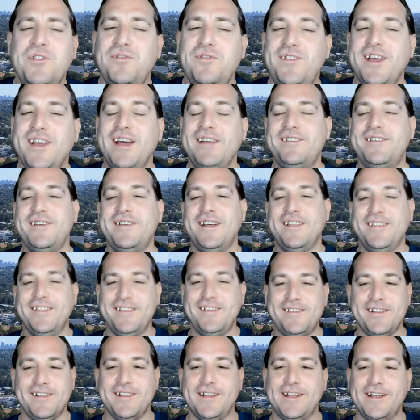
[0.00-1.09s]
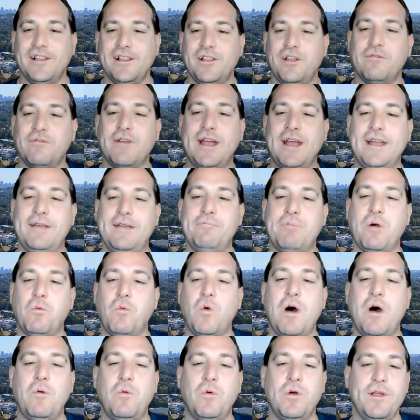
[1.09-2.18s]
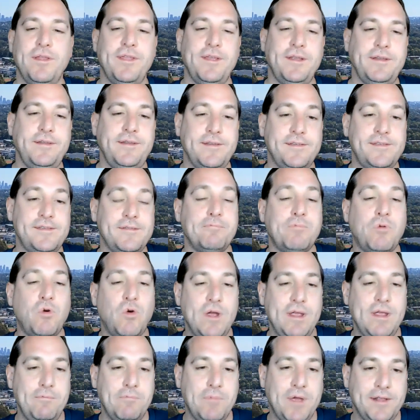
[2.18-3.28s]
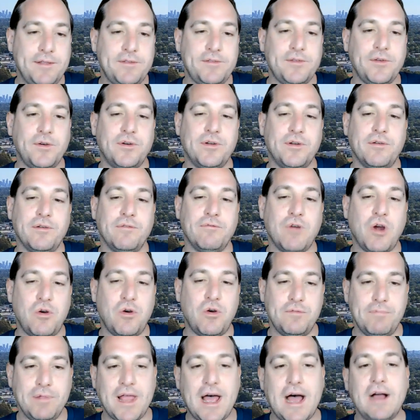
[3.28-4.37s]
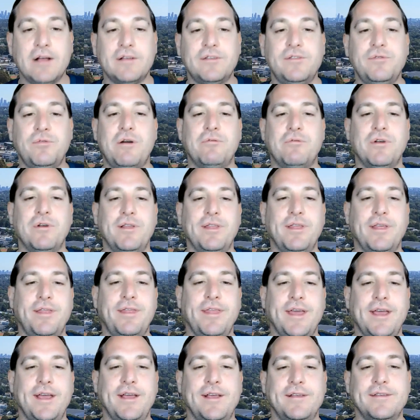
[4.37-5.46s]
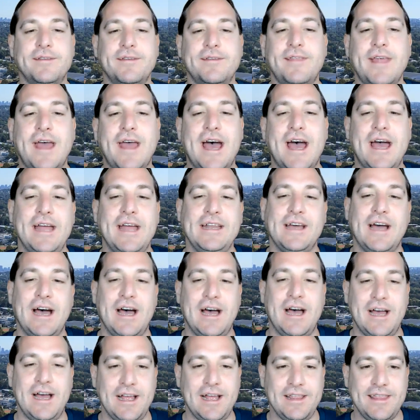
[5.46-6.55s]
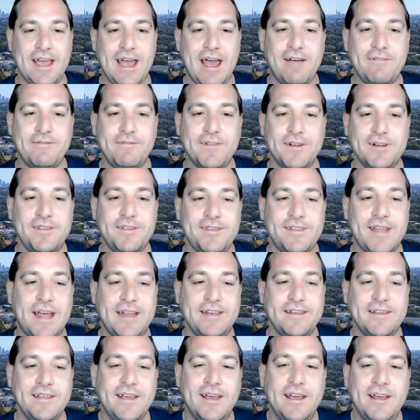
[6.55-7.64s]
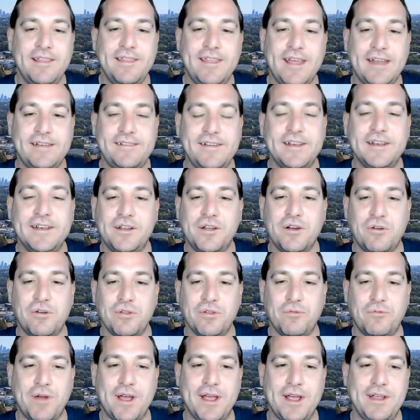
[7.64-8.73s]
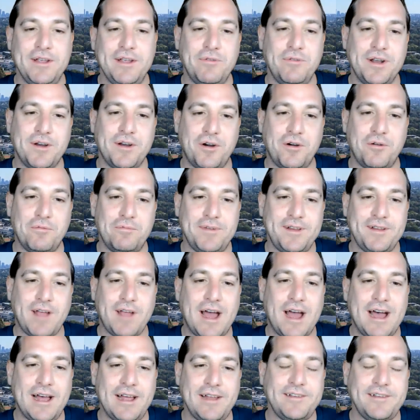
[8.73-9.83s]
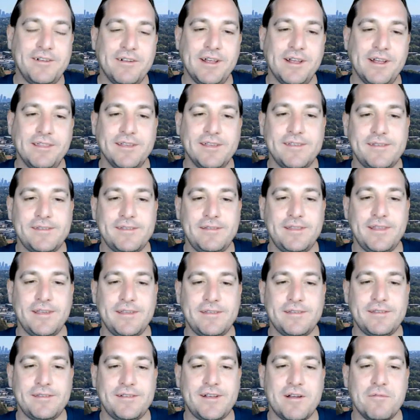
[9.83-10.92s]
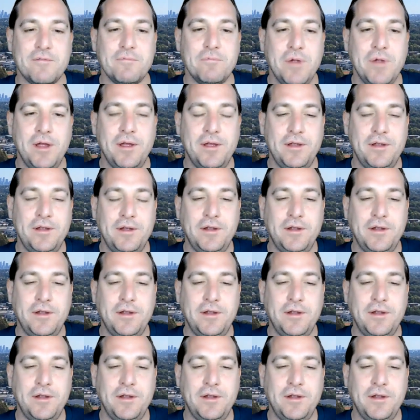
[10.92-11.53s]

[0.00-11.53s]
So you've touched on this a little already, but what were the disappointments or the roadblocks? What were the things that the efforts that didn't go the way you had hoped during this term?